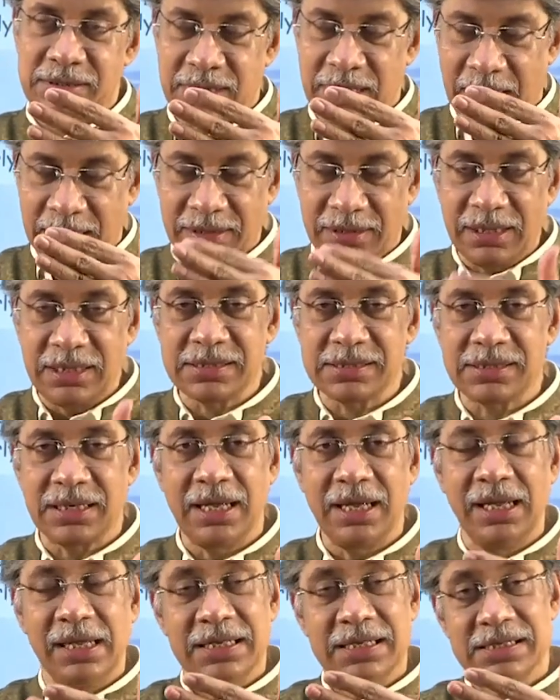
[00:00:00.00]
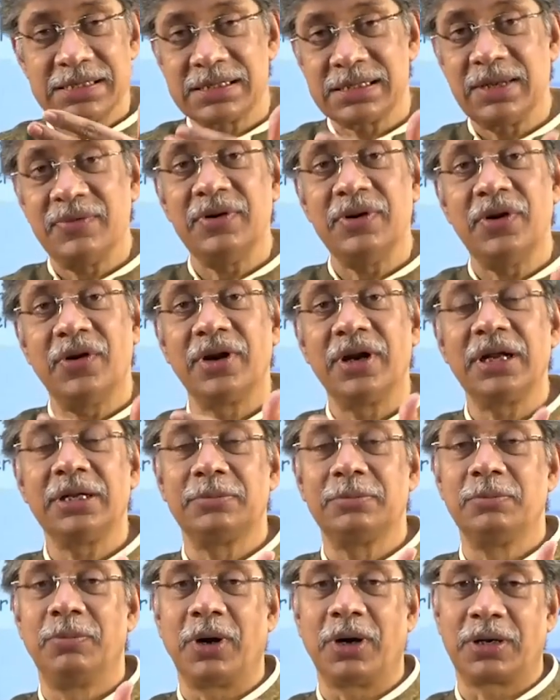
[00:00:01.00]
at least 7 or
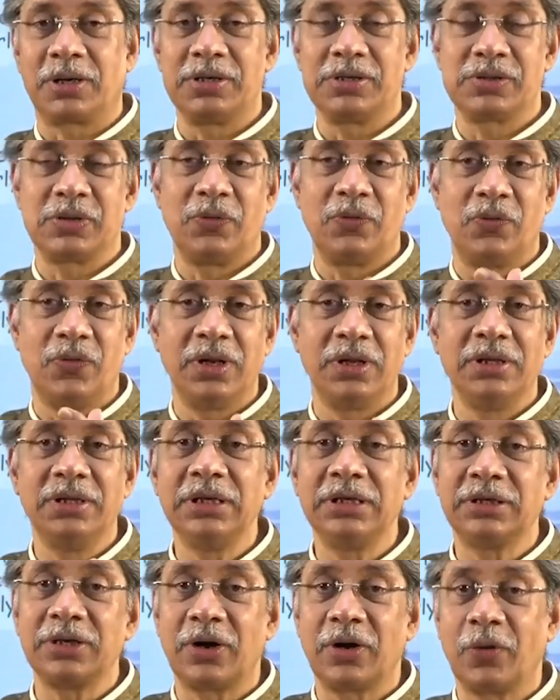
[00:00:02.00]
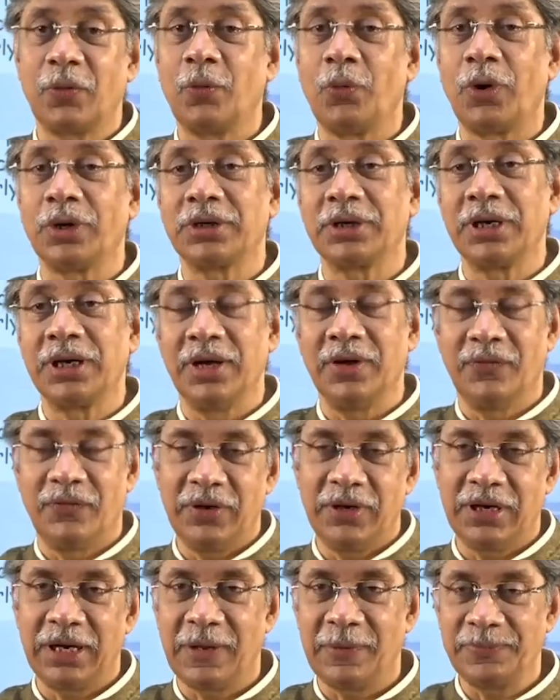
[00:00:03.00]
8 bottles of 1 liter of water
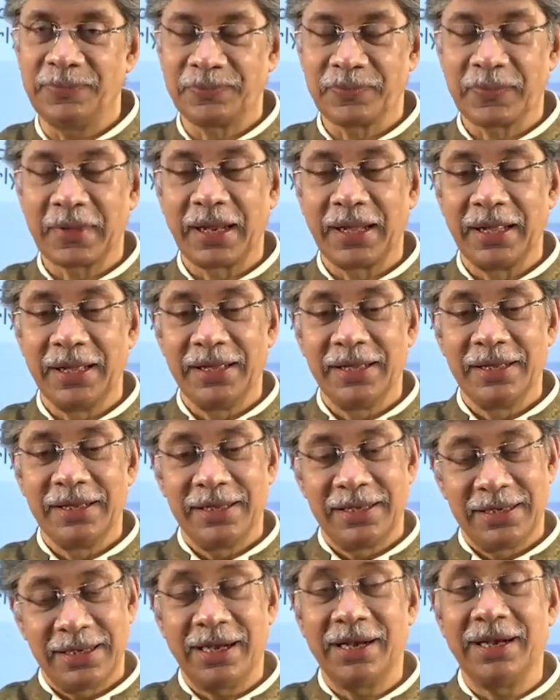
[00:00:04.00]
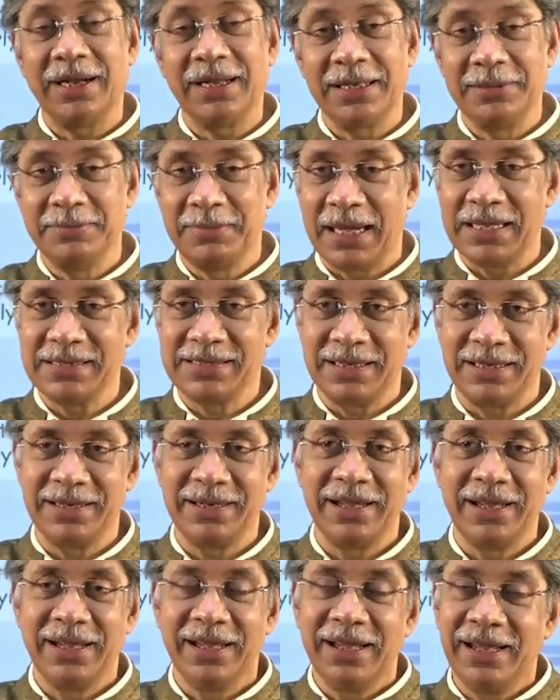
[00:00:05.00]
every day. Now,
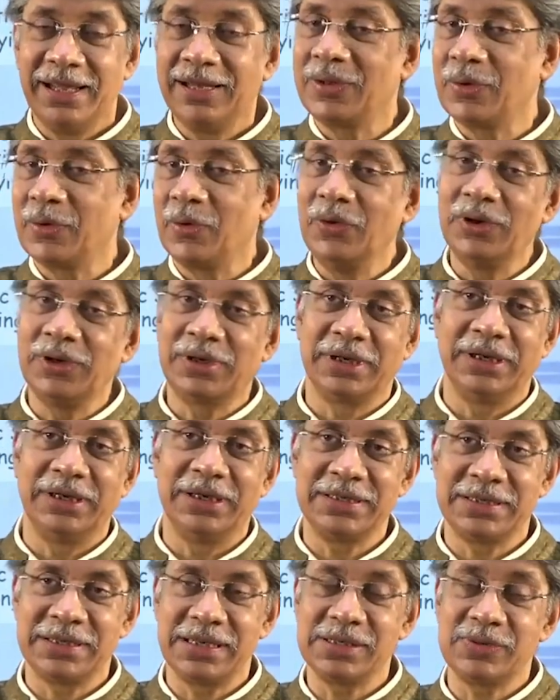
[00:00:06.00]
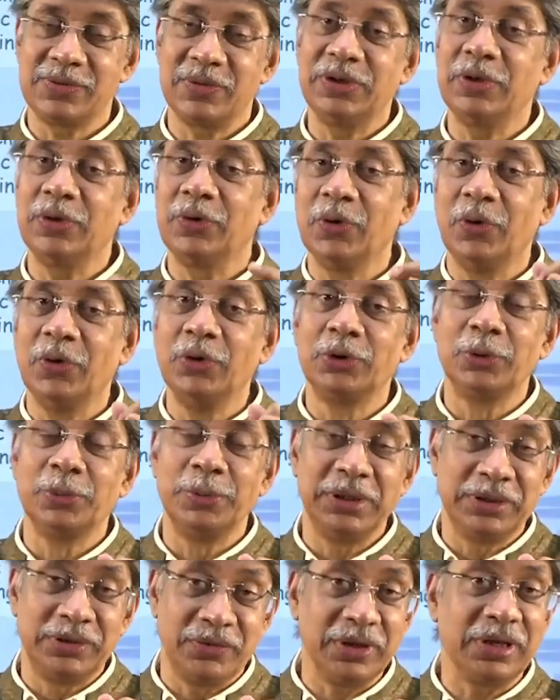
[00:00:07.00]
imagine in cold conditions, when you're going to
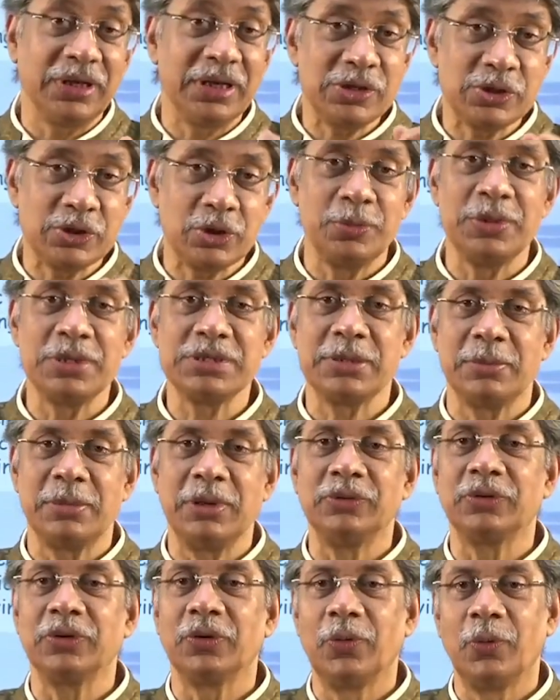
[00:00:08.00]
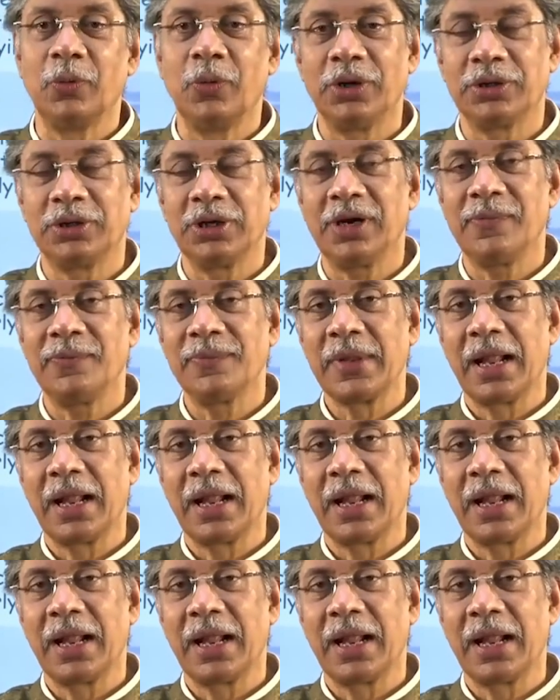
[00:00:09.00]
be drinking so much amount of water,